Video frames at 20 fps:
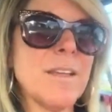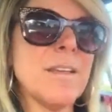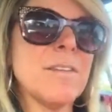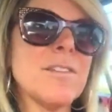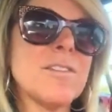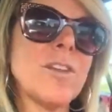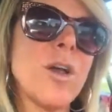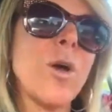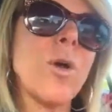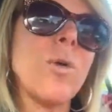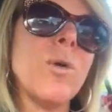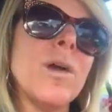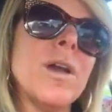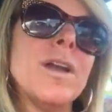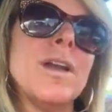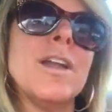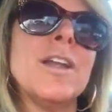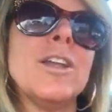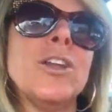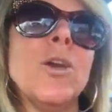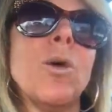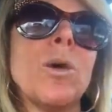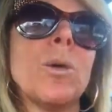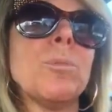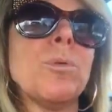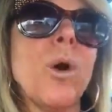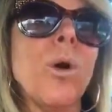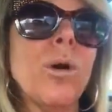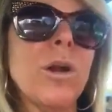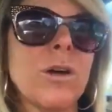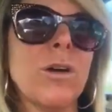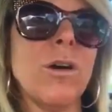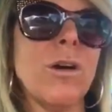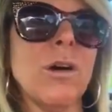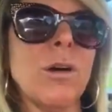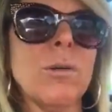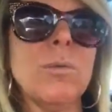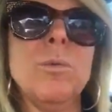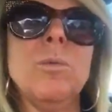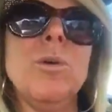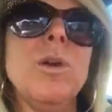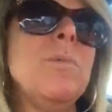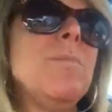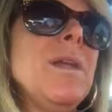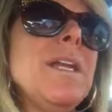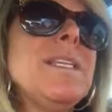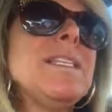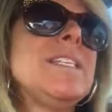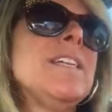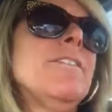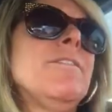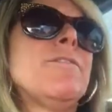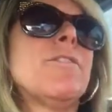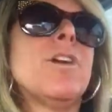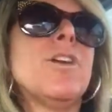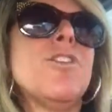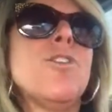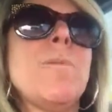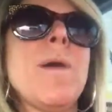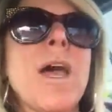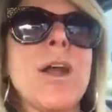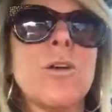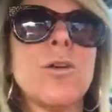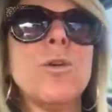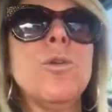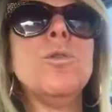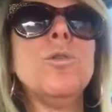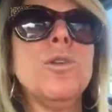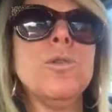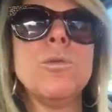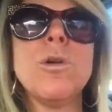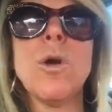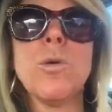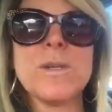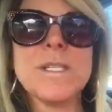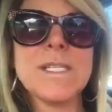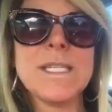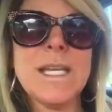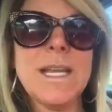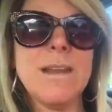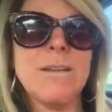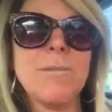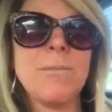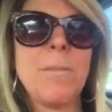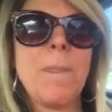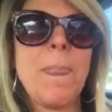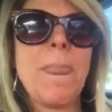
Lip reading: And so your protocol would be different no matter who you go see,